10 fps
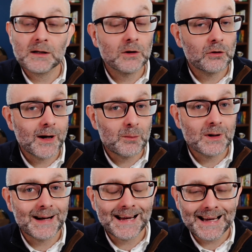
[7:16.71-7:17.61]

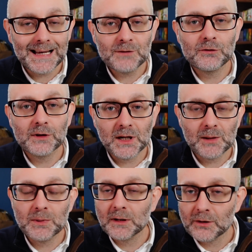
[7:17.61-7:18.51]
grammar, and
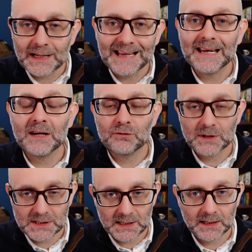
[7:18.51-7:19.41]
vocabulary
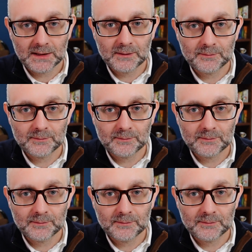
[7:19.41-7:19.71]
every day.